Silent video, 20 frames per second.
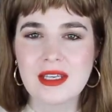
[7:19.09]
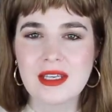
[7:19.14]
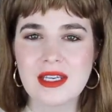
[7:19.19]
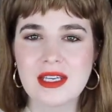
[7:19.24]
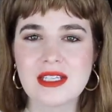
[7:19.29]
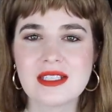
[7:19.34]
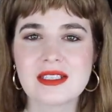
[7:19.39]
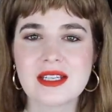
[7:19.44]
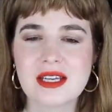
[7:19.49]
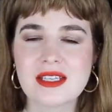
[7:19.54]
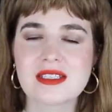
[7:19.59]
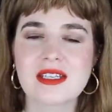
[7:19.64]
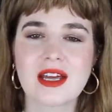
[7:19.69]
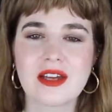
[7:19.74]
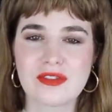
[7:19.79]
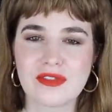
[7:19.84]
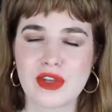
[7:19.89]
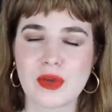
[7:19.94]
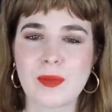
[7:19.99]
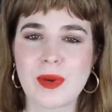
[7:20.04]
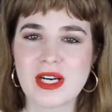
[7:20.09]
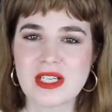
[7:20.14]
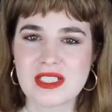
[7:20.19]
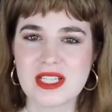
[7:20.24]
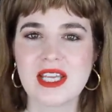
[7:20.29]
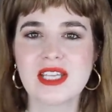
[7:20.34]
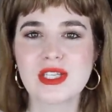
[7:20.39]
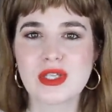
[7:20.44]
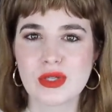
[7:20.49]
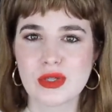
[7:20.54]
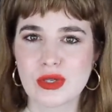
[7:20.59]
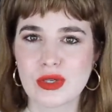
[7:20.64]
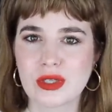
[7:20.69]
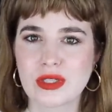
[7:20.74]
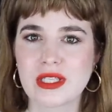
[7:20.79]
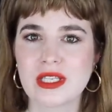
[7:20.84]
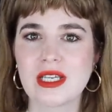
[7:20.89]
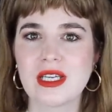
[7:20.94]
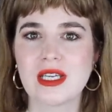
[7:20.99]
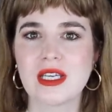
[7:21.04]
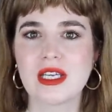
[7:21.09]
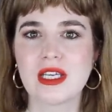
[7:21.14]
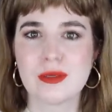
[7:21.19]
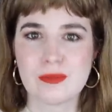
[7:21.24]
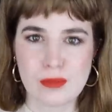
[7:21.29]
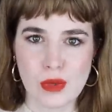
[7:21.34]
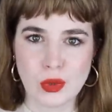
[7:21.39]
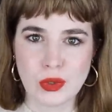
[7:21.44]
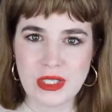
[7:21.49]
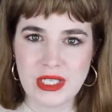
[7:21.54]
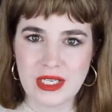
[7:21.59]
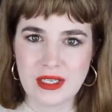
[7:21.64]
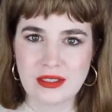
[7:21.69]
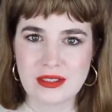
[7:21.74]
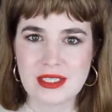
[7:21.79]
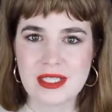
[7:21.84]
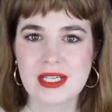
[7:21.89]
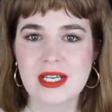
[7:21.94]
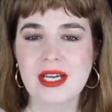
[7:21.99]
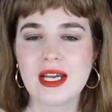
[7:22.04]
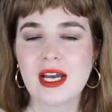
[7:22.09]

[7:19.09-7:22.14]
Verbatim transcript: it does not feel particularly emollient.